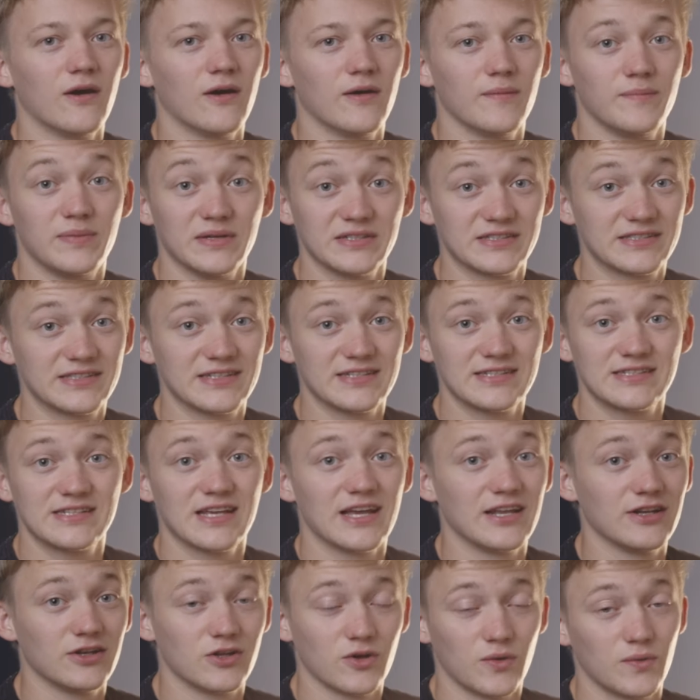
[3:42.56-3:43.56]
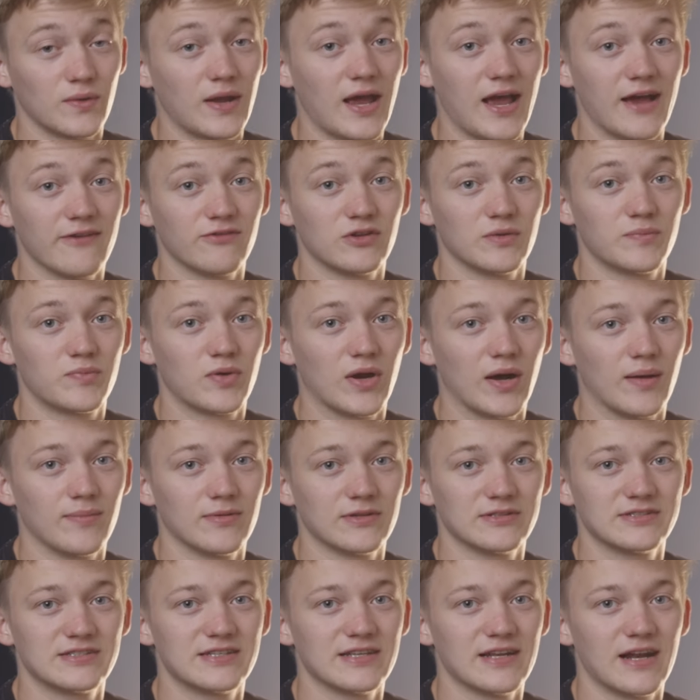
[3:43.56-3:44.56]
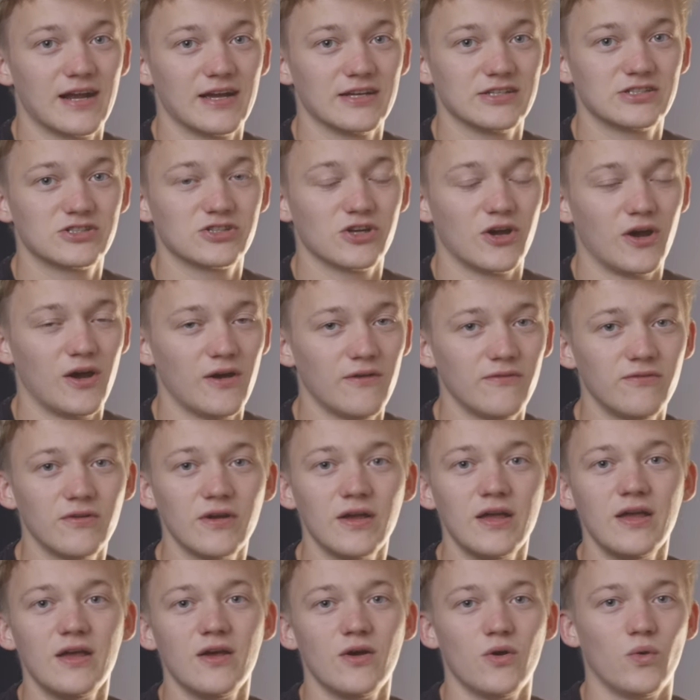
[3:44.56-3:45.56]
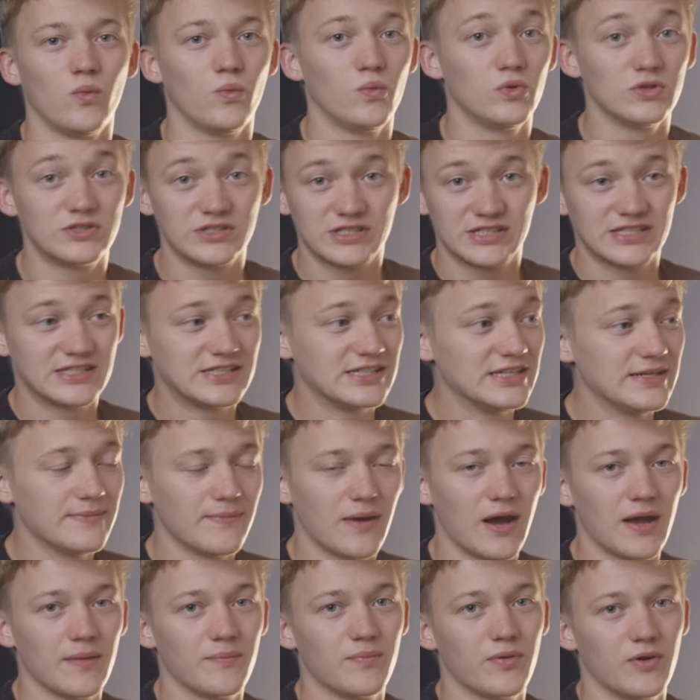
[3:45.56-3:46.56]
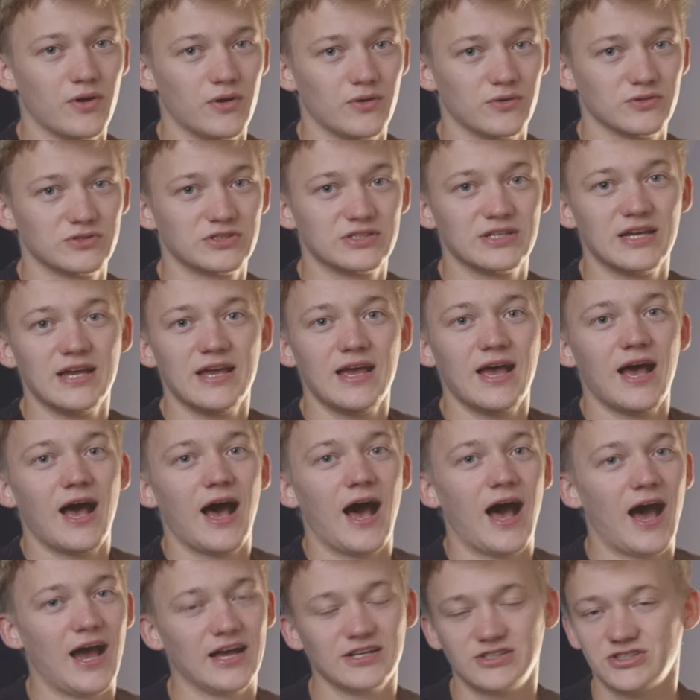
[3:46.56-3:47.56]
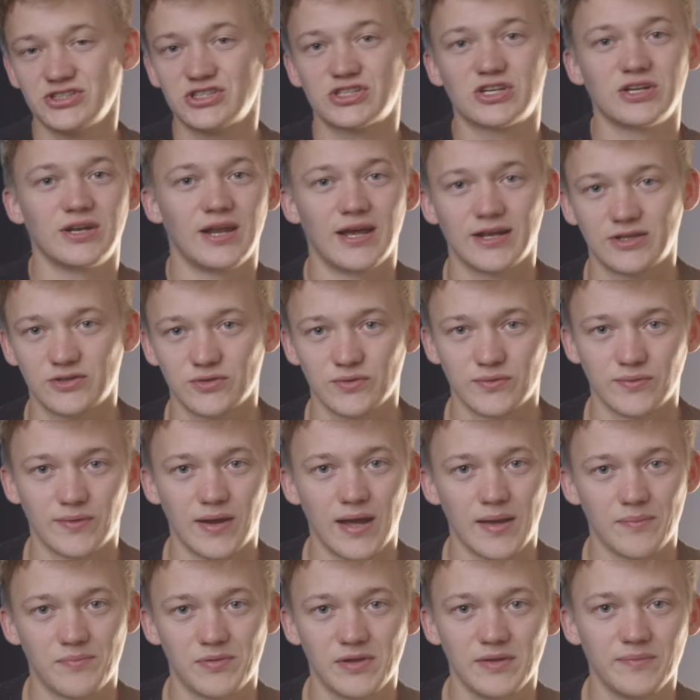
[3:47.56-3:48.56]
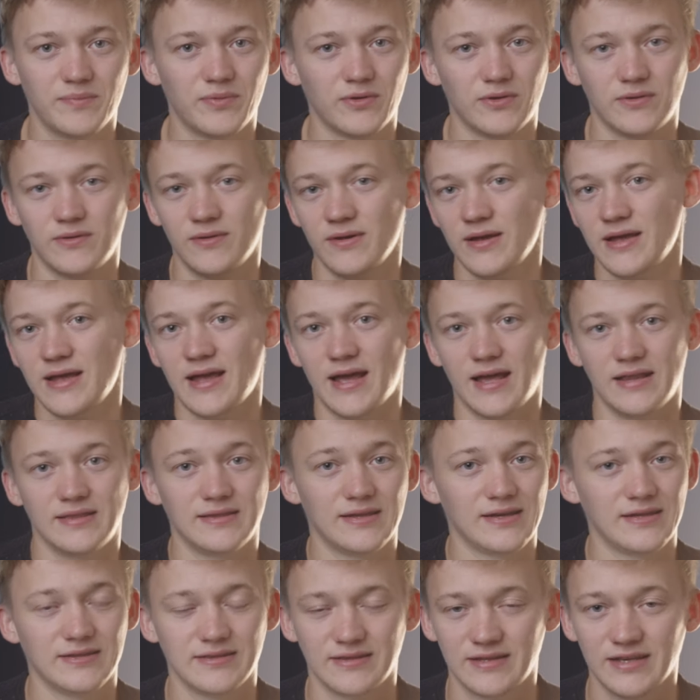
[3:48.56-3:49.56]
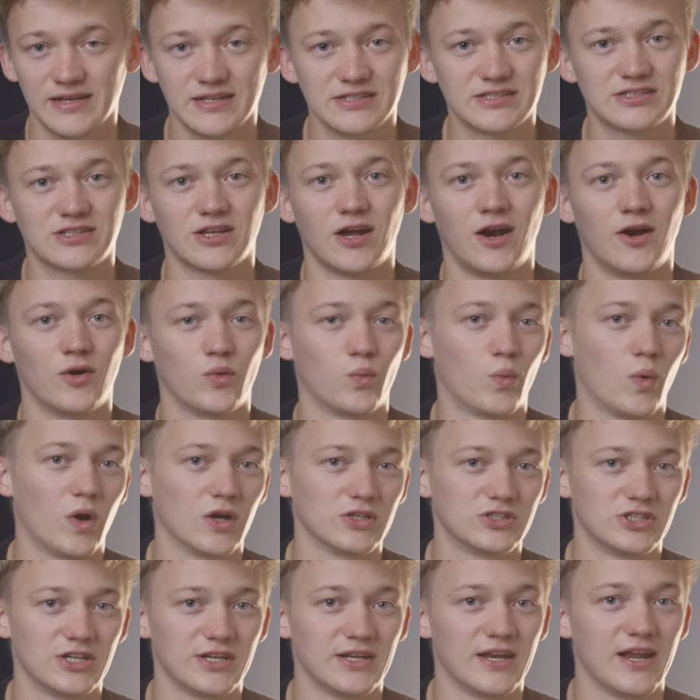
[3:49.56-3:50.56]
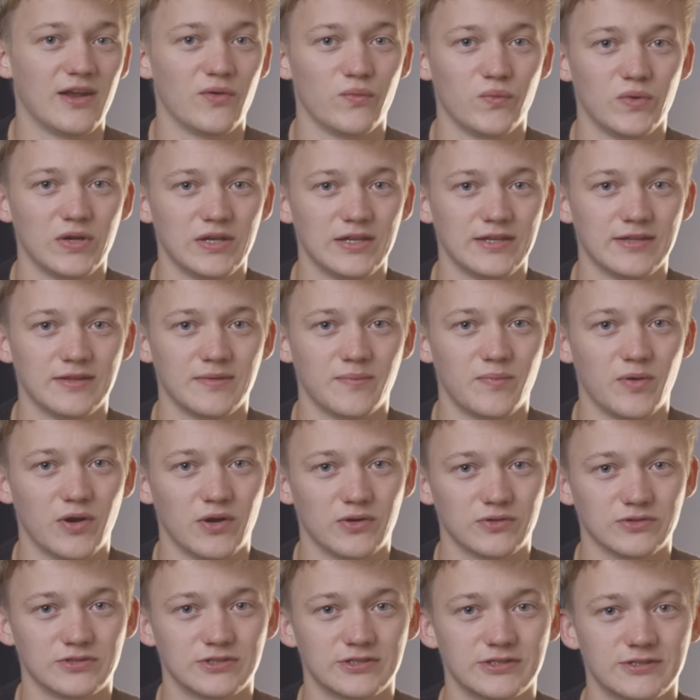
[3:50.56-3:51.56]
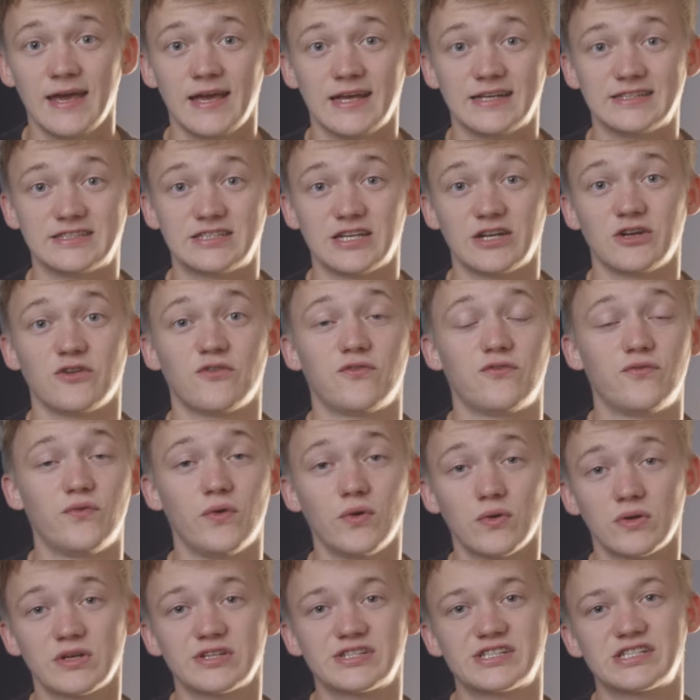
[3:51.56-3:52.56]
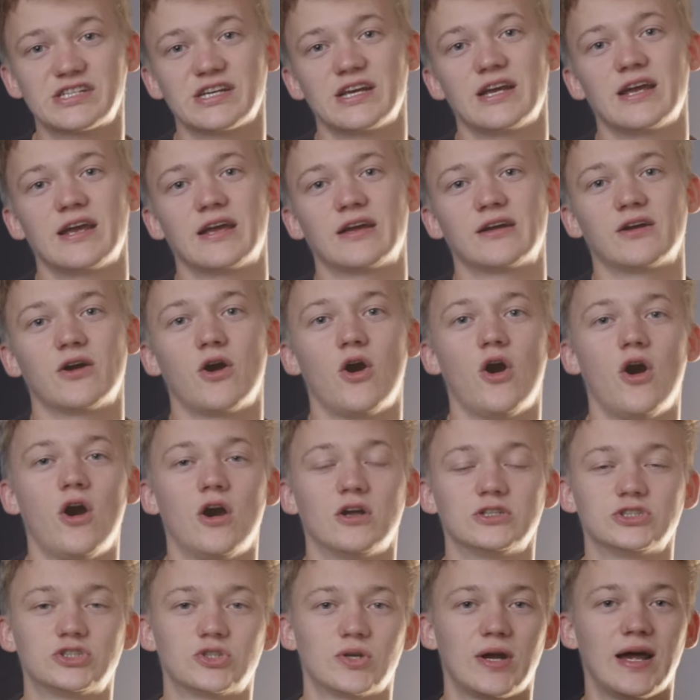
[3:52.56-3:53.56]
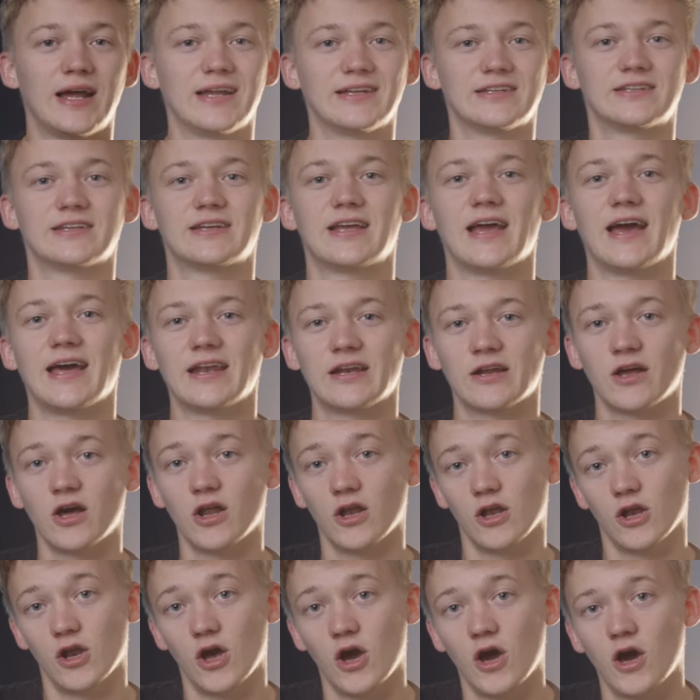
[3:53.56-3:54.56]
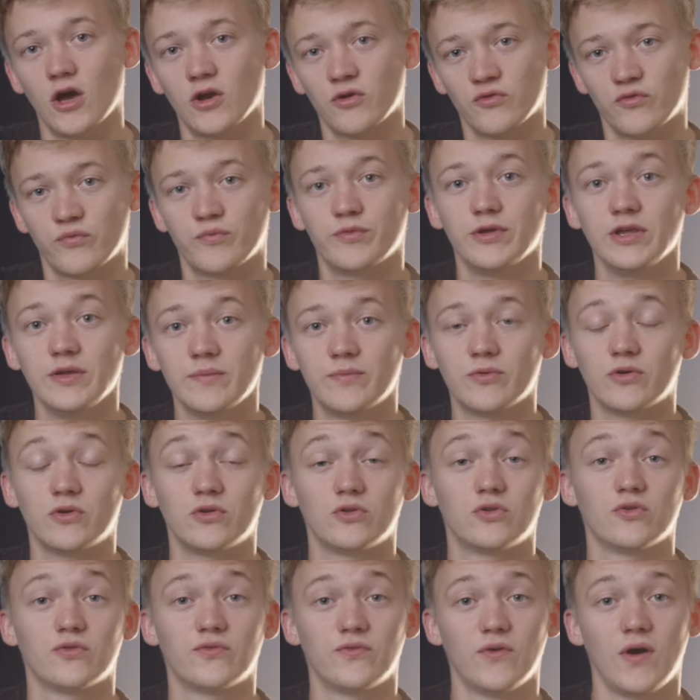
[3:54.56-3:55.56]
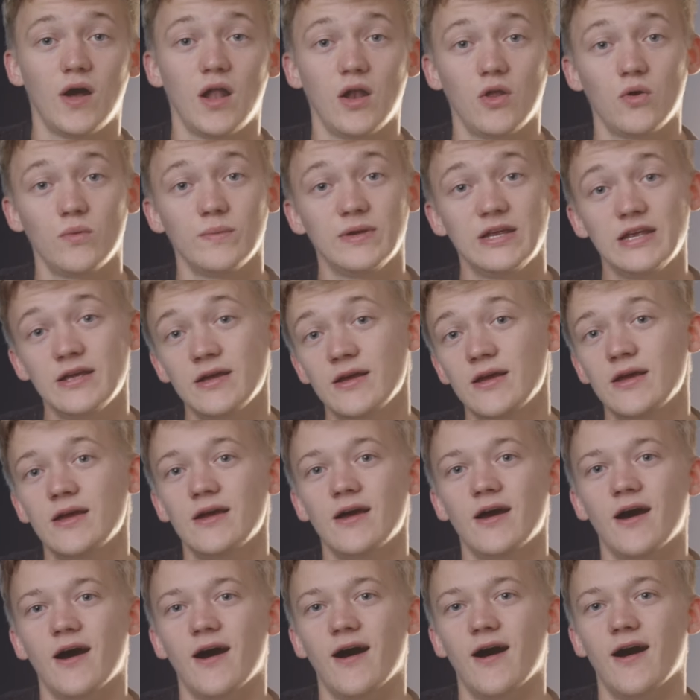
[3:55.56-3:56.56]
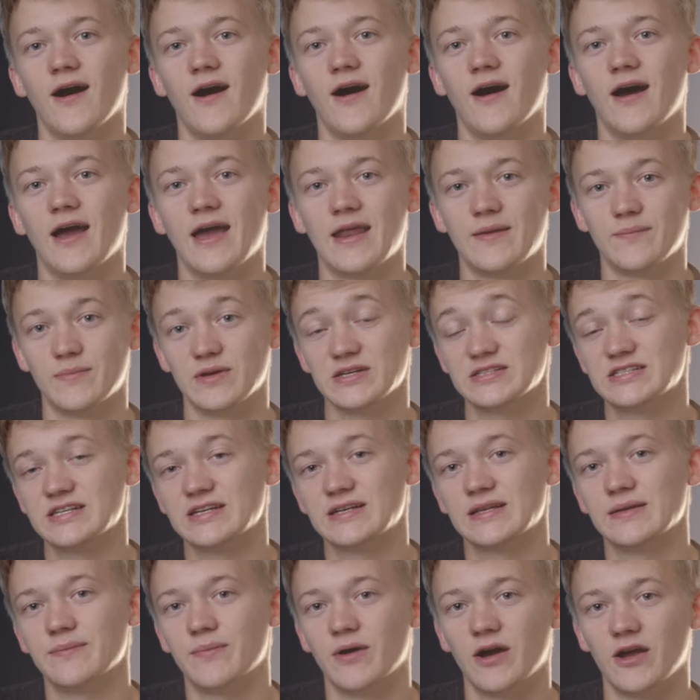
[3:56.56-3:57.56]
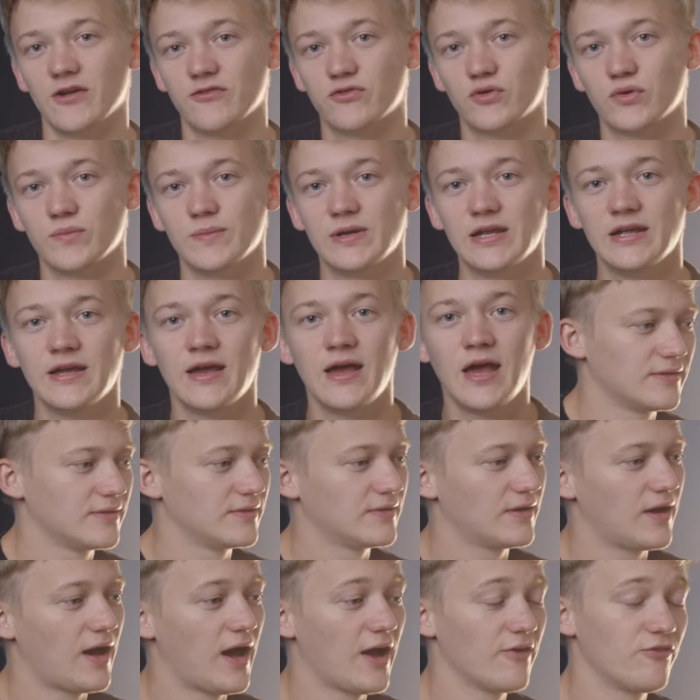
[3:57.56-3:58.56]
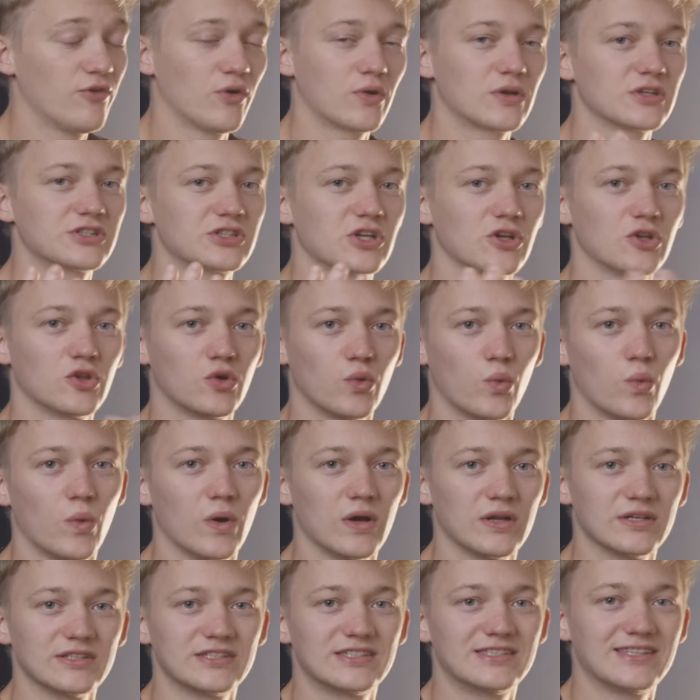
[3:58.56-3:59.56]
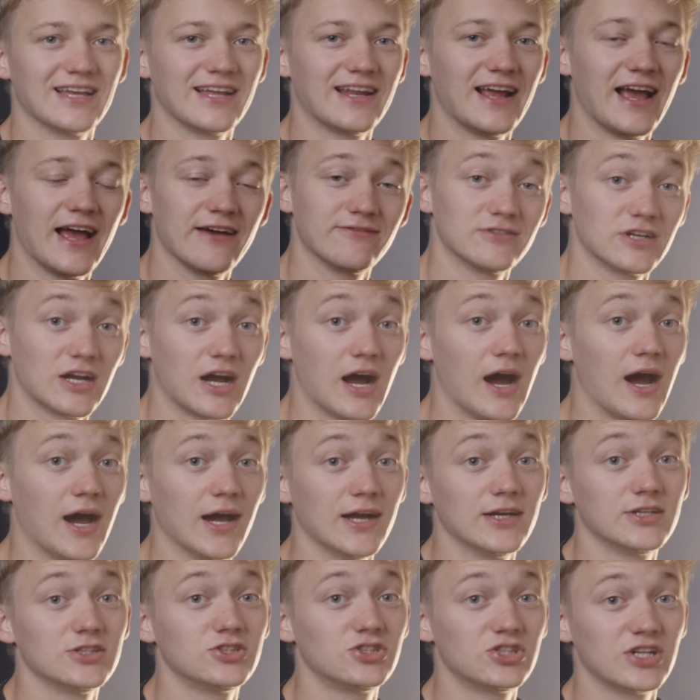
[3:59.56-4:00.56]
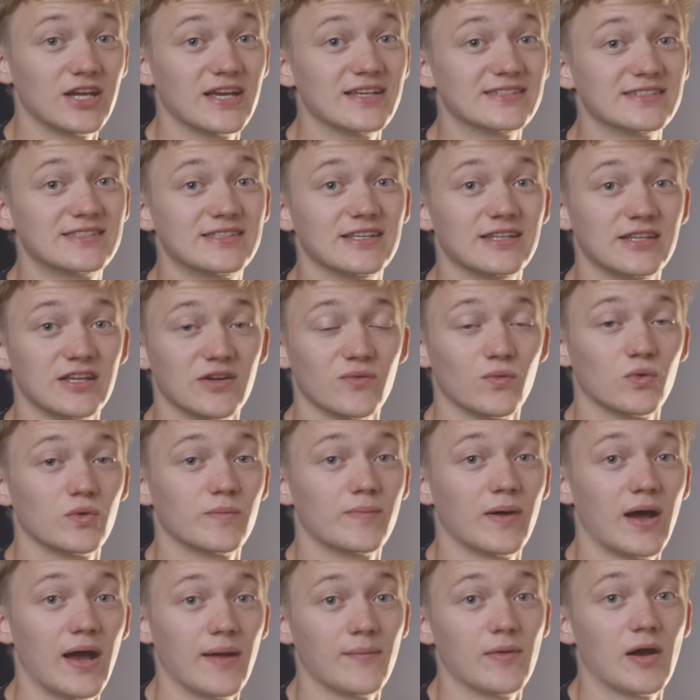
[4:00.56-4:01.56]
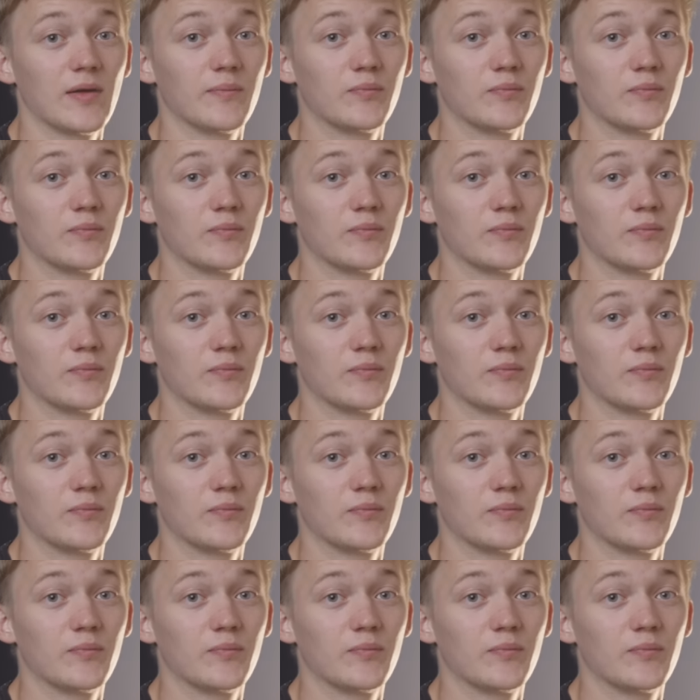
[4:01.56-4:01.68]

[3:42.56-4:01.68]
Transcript: business and don't have the problems that I solve would see my post. I just connect to the right people, and then they start watching and reading the posts. Instead of focusing on trying to get a lot of people to follow me and basically buy from me, I focus on the ones that have a higher chance that they would buy my